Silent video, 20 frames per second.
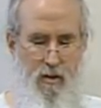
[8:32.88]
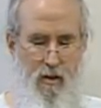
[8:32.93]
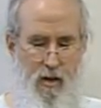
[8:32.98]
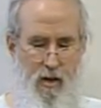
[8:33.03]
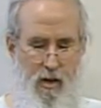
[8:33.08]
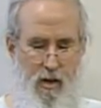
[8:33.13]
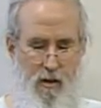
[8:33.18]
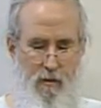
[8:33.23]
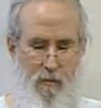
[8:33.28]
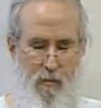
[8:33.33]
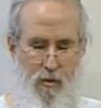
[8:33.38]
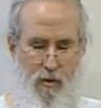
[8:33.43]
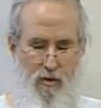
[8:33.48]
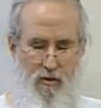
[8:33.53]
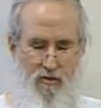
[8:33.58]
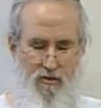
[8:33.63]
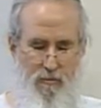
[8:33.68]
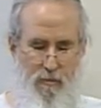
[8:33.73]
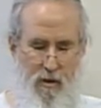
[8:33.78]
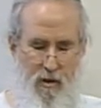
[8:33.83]
Uh,
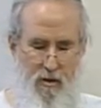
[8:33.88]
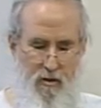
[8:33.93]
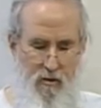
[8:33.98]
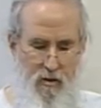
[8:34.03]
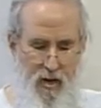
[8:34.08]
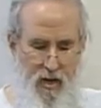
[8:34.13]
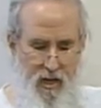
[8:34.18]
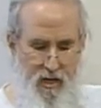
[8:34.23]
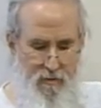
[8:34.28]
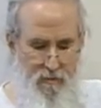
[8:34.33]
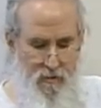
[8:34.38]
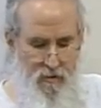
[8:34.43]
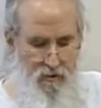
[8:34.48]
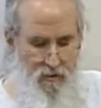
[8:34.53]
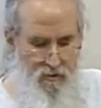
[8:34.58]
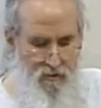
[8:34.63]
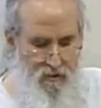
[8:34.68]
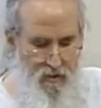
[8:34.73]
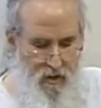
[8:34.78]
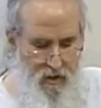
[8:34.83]
whereas smaller
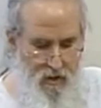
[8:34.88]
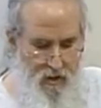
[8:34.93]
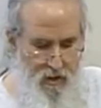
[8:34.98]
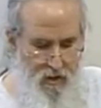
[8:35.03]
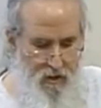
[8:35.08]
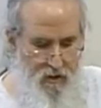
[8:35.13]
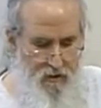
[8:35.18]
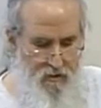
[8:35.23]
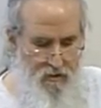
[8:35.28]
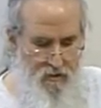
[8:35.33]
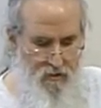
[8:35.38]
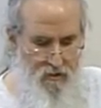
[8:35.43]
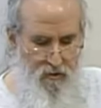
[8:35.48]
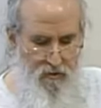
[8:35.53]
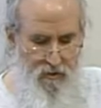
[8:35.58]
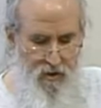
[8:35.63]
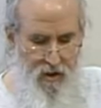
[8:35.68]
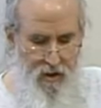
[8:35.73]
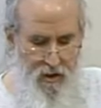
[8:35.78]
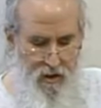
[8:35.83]
animals uh,
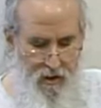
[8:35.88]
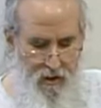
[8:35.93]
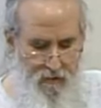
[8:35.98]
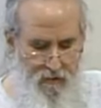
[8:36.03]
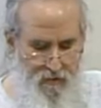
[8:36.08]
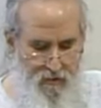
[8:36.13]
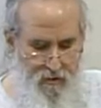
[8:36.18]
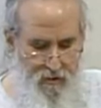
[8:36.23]
survived.